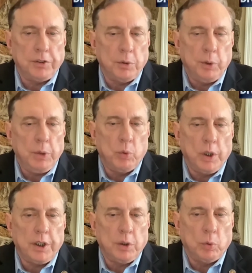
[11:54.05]
and we
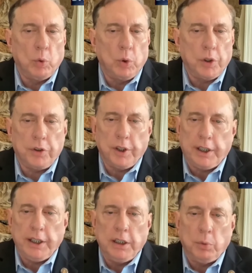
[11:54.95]
wanted a war
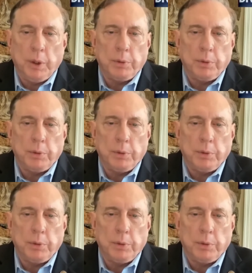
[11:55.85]
thinking that we